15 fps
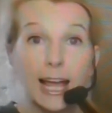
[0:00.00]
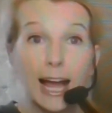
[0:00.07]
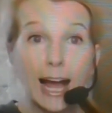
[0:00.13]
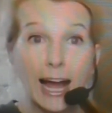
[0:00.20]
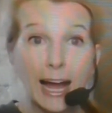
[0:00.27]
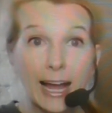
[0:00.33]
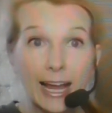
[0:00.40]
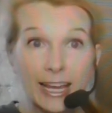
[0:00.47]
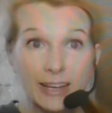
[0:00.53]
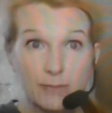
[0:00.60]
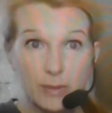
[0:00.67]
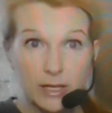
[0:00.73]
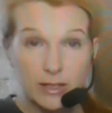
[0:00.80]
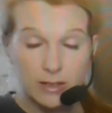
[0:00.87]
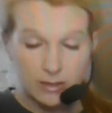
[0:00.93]
I have
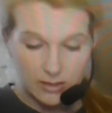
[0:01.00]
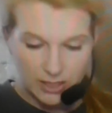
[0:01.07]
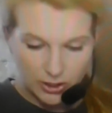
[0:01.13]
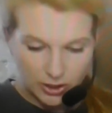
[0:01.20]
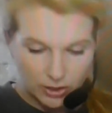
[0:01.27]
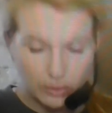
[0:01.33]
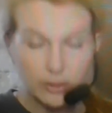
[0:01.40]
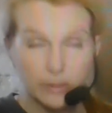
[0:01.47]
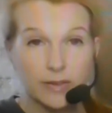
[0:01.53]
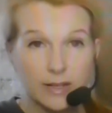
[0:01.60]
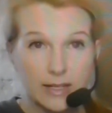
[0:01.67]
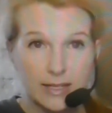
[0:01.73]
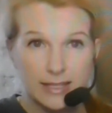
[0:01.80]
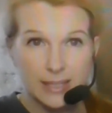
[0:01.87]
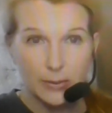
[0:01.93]
been teaching group
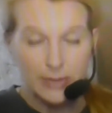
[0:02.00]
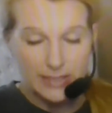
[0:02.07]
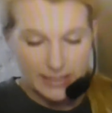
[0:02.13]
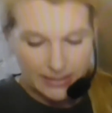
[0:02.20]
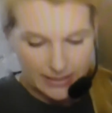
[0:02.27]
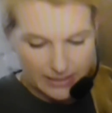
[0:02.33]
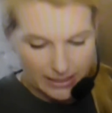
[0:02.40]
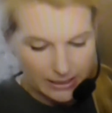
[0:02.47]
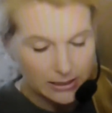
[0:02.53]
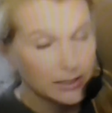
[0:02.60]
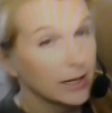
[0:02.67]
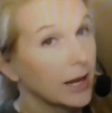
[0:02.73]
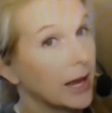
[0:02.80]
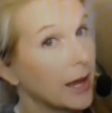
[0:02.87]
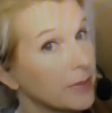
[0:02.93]
fitness since I was 16.
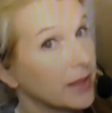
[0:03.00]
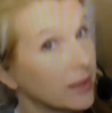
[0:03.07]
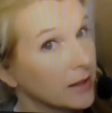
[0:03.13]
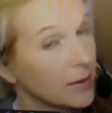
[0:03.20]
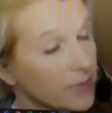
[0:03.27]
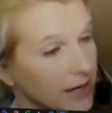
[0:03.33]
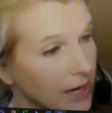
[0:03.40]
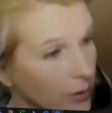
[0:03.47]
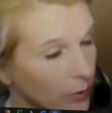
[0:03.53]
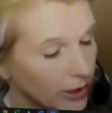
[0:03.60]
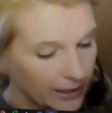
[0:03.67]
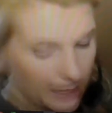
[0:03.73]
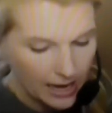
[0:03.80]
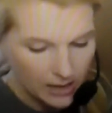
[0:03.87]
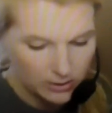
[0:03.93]
The club that I
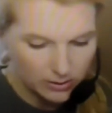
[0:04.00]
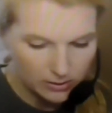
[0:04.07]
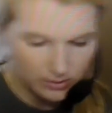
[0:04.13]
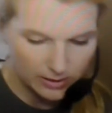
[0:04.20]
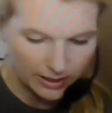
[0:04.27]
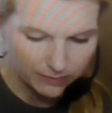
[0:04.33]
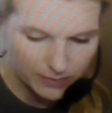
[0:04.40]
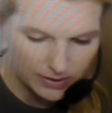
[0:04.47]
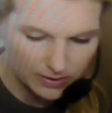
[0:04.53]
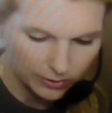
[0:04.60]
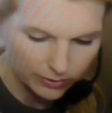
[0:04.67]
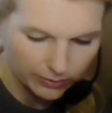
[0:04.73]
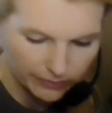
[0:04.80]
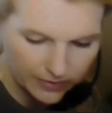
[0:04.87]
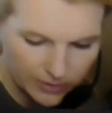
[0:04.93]
work at, I've been the
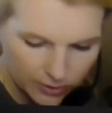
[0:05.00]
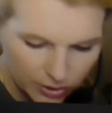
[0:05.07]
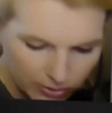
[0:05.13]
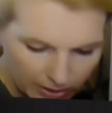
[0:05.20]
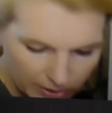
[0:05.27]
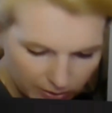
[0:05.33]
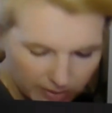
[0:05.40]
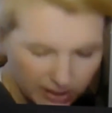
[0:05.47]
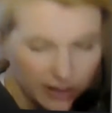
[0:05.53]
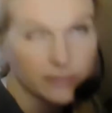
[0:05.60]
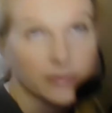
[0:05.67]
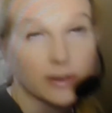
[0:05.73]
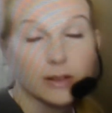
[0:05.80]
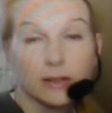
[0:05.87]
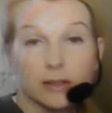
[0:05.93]
group fitness director there
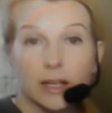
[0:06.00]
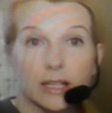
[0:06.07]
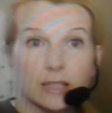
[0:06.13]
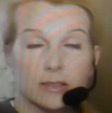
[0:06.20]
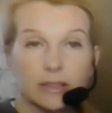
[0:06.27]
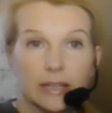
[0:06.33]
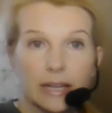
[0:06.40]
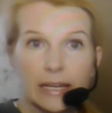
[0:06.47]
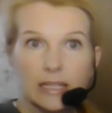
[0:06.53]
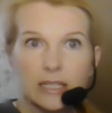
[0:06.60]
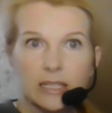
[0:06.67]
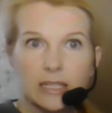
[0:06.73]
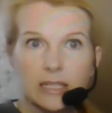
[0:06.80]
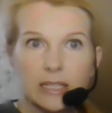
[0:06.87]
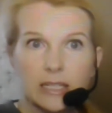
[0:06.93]
for
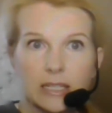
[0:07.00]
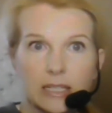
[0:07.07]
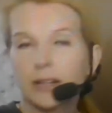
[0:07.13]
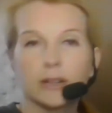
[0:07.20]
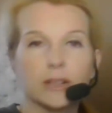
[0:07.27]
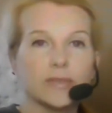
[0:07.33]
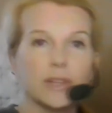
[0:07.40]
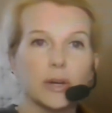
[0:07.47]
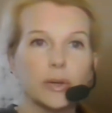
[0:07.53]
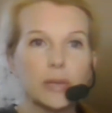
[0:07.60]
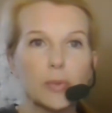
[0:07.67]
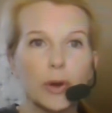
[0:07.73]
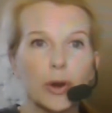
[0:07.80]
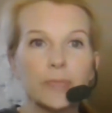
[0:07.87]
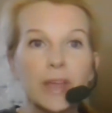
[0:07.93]
18 years. I don't even know
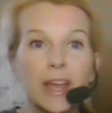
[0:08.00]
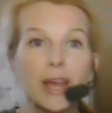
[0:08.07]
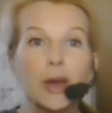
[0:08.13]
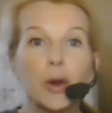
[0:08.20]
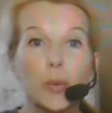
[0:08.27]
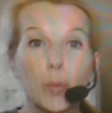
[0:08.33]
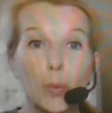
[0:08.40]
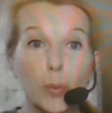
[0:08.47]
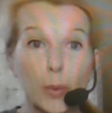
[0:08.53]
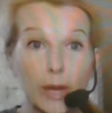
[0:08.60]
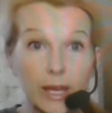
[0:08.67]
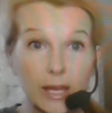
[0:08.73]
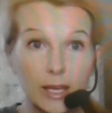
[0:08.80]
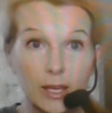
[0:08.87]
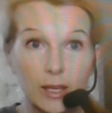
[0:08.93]
anymore.
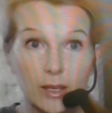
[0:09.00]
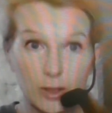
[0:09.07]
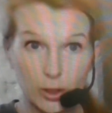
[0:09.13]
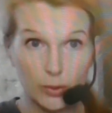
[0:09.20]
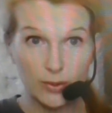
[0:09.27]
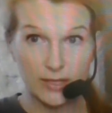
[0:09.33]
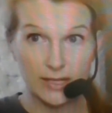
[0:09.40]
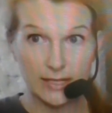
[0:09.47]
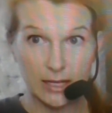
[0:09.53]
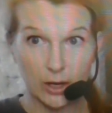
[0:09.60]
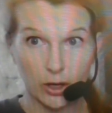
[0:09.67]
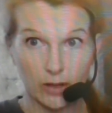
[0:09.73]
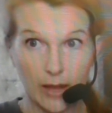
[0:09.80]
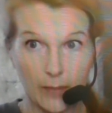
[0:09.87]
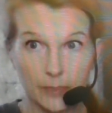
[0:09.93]
We use these in our
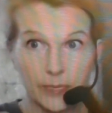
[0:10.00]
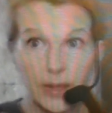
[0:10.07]
club.